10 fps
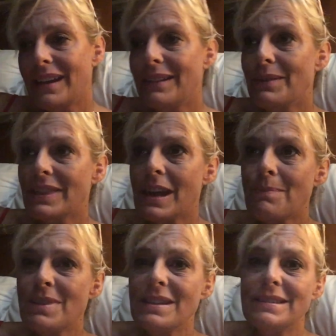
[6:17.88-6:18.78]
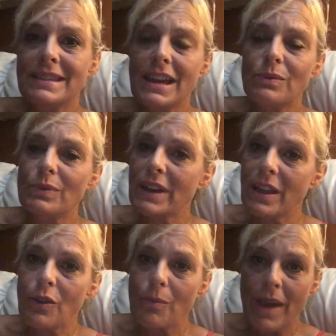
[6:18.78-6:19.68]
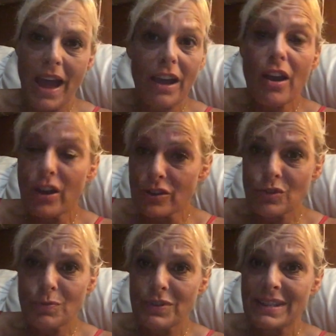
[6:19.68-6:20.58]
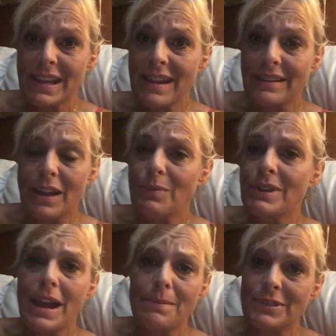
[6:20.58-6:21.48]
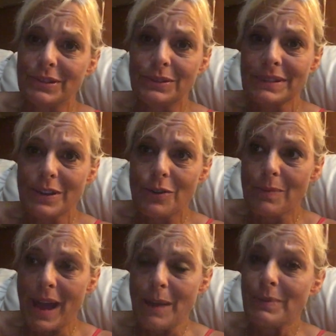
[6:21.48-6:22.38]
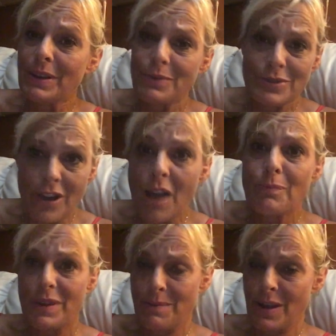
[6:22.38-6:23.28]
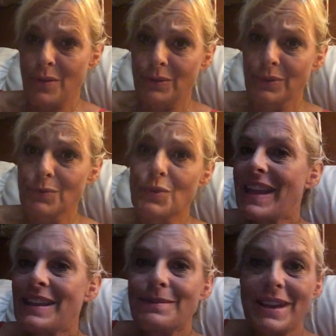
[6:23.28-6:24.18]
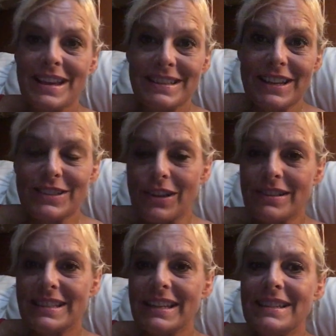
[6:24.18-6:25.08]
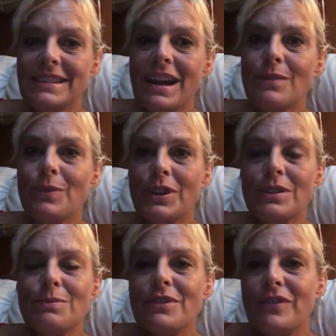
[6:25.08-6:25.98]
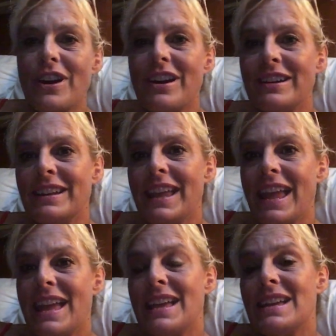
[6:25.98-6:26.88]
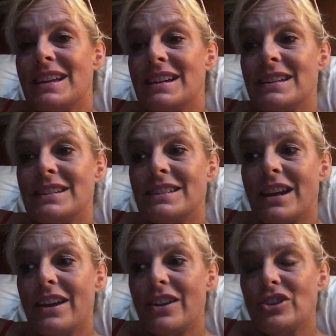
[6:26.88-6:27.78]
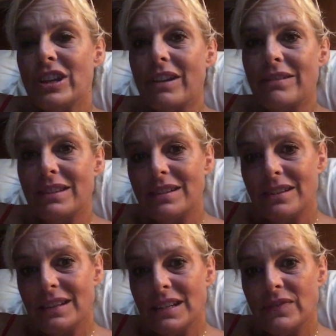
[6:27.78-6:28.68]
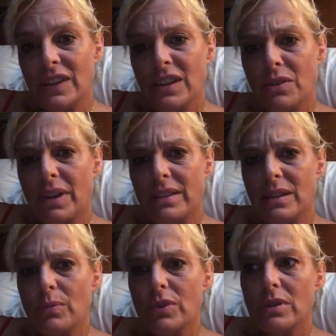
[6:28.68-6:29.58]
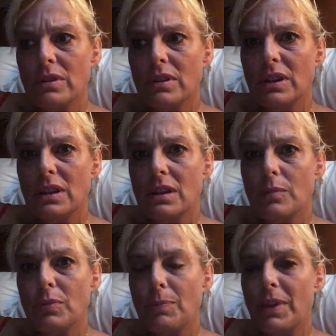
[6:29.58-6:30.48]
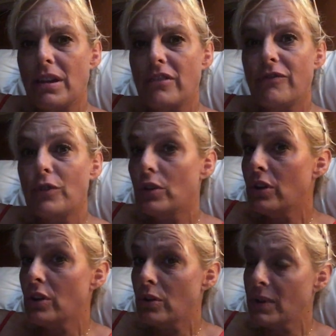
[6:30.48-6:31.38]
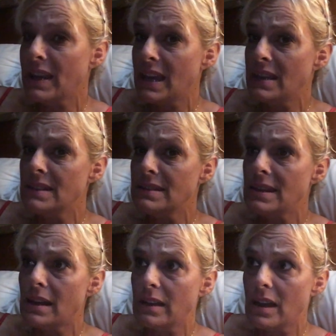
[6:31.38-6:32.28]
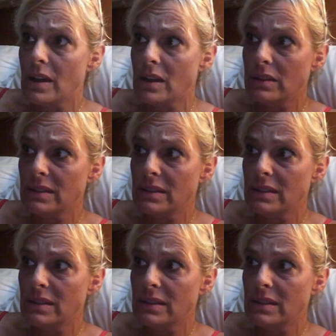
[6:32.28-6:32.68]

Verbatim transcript: With that being said, would I go back? 100%. I would absolutely go back, but I would not break my golden rule. Anyways, it's all said and done. We're going to move on and uh, check out the next video. I think we're going to prepare for Hurricane Idalia.